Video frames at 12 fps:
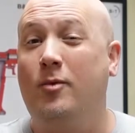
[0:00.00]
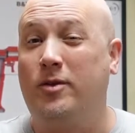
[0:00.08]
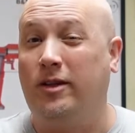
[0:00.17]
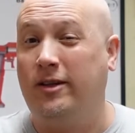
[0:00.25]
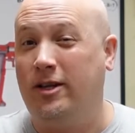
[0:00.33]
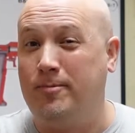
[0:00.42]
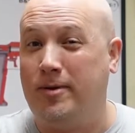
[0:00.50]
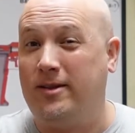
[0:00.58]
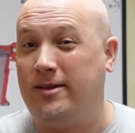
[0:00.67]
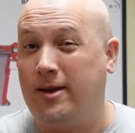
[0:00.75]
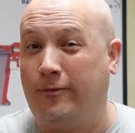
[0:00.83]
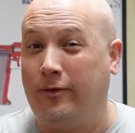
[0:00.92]
with a little
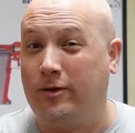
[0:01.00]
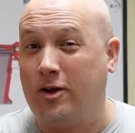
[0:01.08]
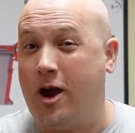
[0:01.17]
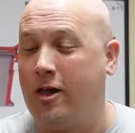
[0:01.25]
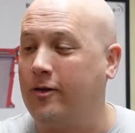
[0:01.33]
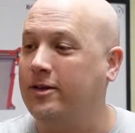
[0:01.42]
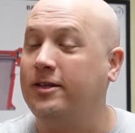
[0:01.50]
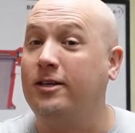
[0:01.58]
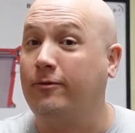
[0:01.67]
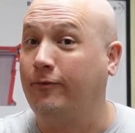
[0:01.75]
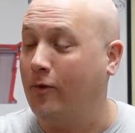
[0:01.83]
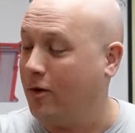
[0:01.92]
bit different
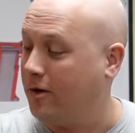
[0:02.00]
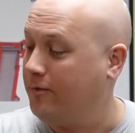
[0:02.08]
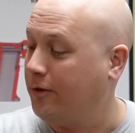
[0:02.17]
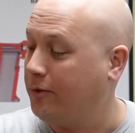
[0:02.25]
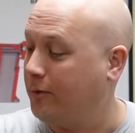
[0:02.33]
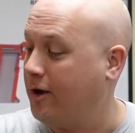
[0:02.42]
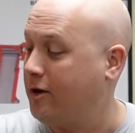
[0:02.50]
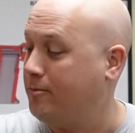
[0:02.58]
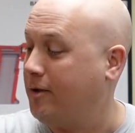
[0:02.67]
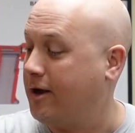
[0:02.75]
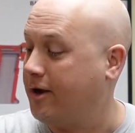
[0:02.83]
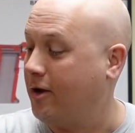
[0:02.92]
tolerances for the 300
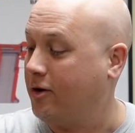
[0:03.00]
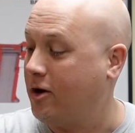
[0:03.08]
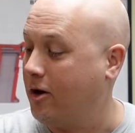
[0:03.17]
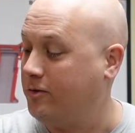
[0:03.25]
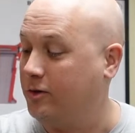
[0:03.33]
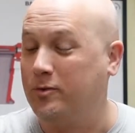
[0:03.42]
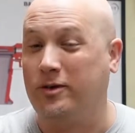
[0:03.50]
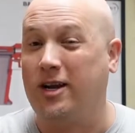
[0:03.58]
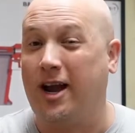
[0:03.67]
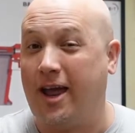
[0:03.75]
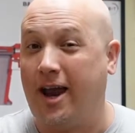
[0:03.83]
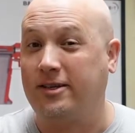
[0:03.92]
blackout cartridge, which
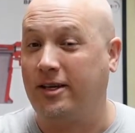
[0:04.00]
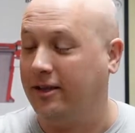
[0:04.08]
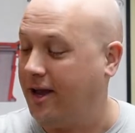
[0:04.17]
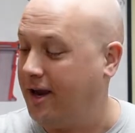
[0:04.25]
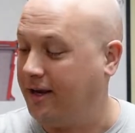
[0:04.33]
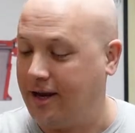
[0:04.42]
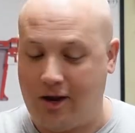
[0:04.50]
I actually like.